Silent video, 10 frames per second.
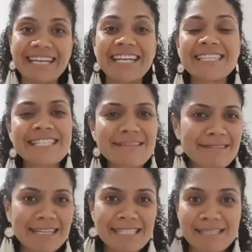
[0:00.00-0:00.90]
And it seems
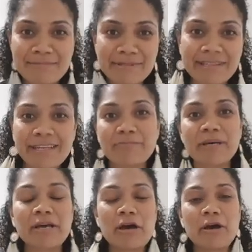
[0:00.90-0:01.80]
like a simple thing,
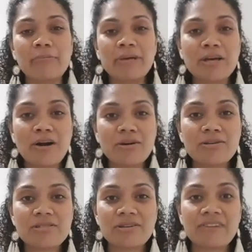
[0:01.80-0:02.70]
but
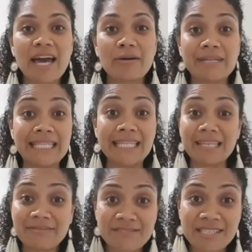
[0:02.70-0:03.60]
because of how we
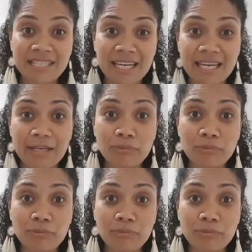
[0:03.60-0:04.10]
live today,